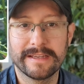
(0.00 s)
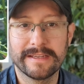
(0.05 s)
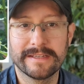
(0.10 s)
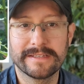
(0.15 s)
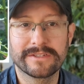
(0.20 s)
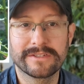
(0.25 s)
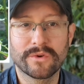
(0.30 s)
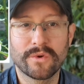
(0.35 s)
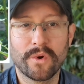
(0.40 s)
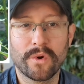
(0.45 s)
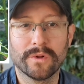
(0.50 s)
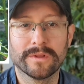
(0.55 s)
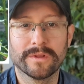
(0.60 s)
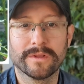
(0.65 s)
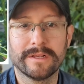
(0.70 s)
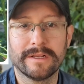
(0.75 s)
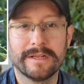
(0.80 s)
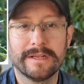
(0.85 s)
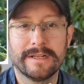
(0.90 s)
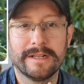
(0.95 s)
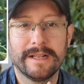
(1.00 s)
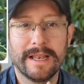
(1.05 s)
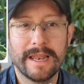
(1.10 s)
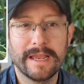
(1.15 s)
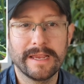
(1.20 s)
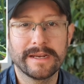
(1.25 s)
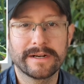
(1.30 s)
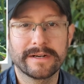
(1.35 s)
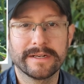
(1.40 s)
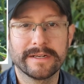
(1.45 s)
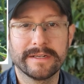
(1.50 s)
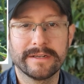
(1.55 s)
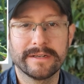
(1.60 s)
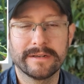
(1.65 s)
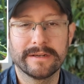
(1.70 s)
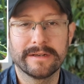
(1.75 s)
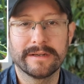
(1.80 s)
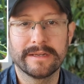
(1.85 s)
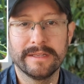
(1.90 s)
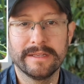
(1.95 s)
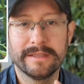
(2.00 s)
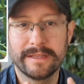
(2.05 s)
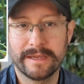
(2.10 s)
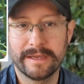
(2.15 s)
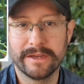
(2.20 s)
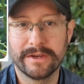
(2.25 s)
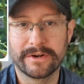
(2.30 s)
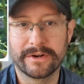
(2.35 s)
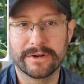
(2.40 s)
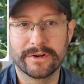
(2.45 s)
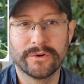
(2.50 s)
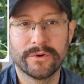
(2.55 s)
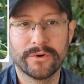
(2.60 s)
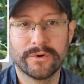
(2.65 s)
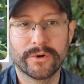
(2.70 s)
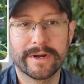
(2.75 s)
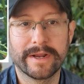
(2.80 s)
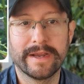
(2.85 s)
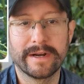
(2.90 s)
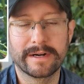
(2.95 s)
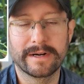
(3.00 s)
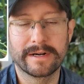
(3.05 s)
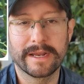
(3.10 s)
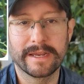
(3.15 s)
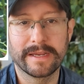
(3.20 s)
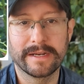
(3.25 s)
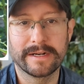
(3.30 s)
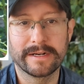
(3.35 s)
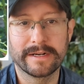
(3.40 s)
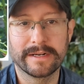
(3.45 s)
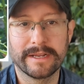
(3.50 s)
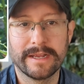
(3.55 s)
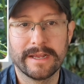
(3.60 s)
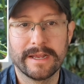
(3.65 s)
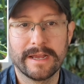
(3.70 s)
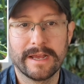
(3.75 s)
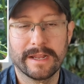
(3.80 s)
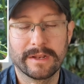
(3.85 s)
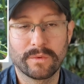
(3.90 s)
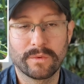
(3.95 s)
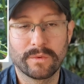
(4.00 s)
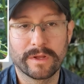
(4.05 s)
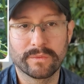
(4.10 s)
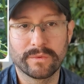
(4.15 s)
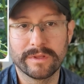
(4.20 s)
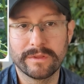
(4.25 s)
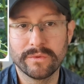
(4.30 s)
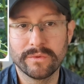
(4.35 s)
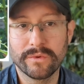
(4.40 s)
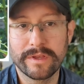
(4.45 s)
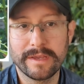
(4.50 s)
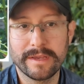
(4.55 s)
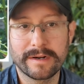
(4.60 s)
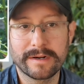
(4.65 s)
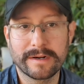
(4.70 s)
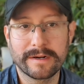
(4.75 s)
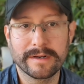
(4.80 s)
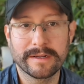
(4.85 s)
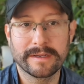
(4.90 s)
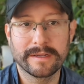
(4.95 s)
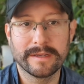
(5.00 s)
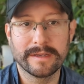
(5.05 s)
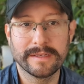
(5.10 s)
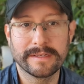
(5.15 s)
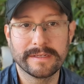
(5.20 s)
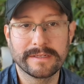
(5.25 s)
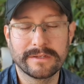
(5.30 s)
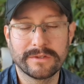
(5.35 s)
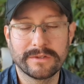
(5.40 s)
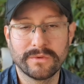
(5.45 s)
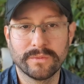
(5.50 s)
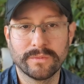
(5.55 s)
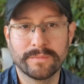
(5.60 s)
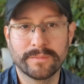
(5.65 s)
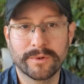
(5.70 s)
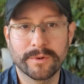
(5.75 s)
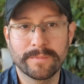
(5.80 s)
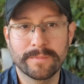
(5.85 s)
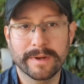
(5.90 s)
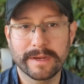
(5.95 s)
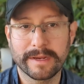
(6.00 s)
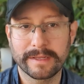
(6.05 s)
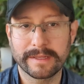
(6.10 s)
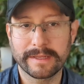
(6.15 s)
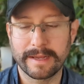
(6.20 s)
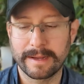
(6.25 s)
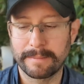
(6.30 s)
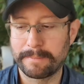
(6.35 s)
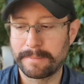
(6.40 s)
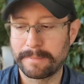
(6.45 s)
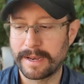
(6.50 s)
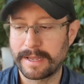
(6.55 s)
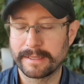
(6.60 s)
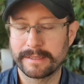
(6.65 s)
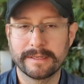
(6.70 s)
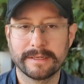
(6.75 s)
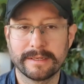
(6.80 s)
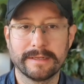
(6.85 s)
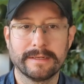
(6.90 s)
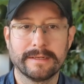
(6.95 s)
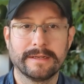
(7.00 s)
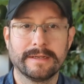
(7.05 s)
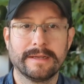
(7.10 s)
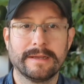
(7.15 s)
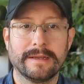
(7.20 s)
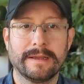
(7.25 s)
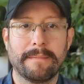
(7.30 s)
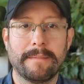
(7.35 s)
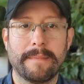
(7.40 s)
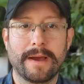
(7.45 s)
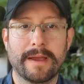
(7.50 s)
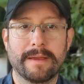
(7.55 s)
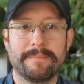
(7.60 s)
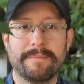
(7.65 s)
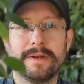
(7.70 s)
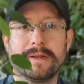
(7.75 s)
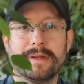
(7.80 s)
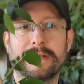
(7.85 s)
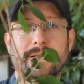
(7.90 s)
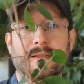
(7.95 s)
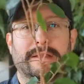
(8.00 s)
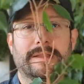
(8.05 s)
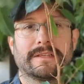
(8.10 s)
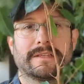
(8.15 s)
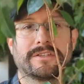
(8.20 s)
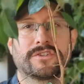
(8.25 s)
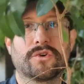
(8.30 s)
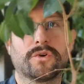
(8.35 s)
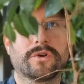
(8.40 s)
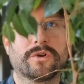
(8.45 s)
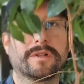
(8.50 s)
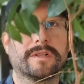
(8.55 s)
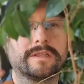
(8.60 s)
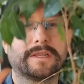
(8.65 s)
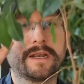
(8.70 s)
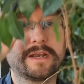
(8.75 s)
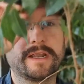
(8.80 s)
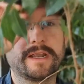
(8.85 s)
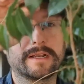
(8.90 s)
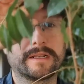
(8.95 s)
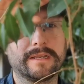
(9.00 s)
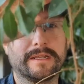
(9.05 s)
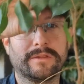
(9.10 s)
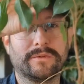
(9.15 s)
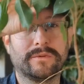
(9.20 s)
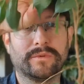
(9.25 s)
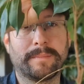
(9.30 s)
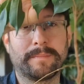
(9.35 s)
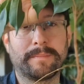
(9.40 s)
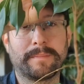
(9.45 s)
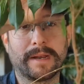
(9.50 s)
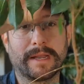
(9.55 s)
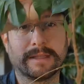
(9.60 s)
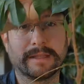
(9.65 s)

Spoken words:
called layering in the air or air layering. And what we do here is to propagate a plant by bringing the soil directly to the plant.